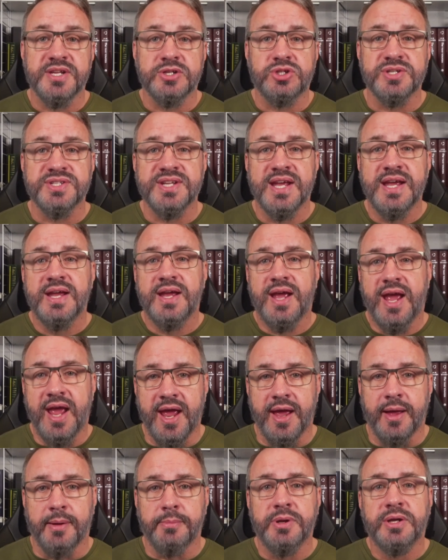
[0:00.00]
such as
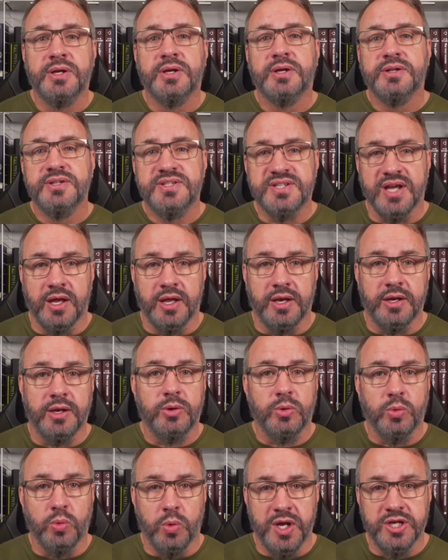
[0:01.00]
ham,
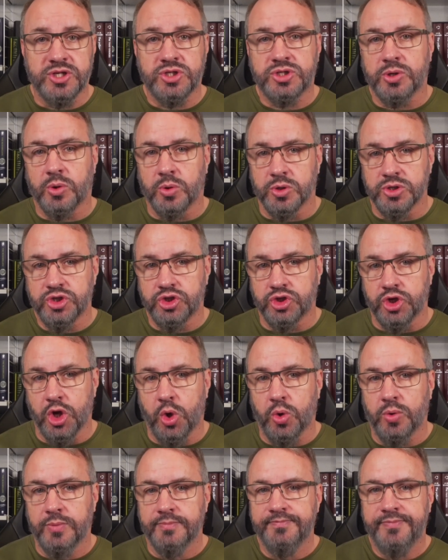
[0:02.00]
tun, witch, or
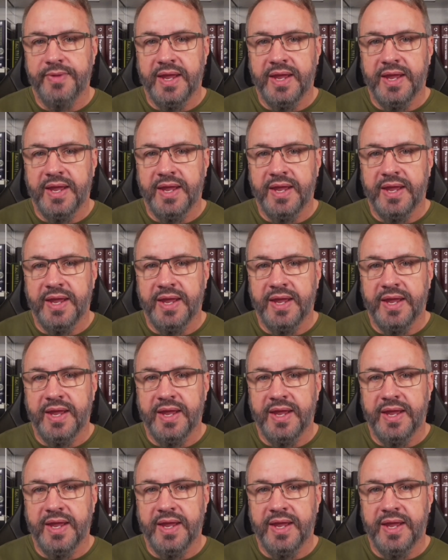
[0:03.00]
stow.